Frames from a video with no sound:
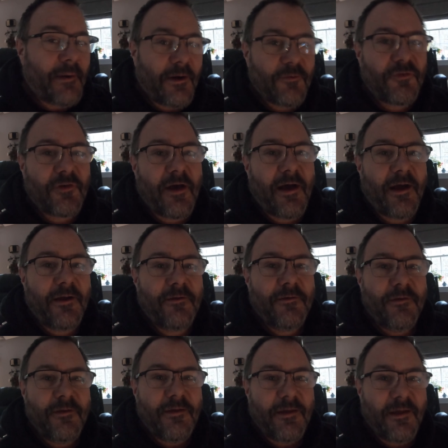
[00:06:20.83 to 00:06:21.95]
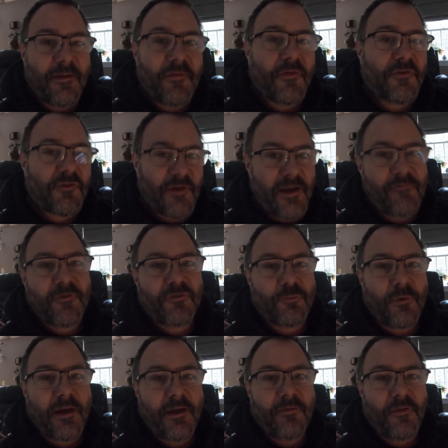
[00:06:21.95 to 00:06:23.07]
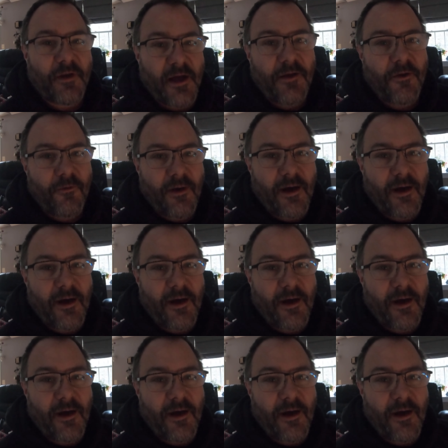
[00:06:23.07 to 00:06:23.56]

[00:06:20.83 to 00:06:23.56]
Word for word: outside in the safest way that I know